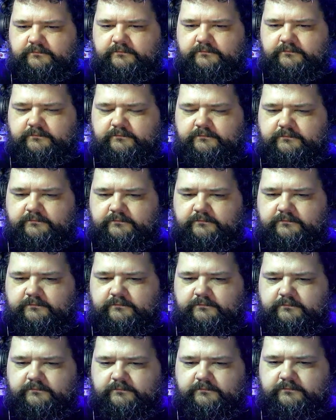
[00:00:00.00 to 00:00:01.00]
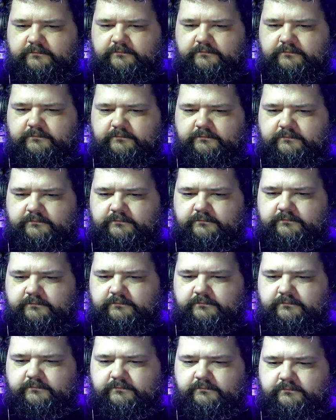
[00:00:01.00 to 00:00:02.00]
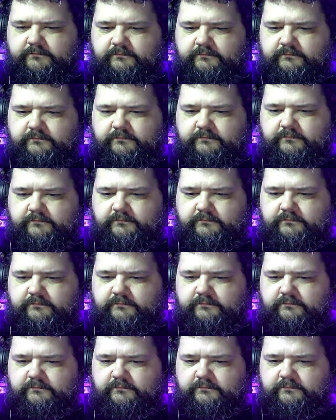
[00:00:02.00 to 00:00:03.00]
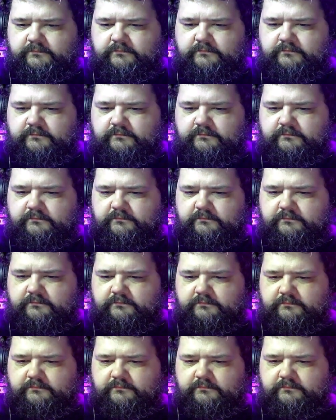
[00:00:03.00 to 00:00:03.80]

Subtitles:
No words are spoken by the person on screen.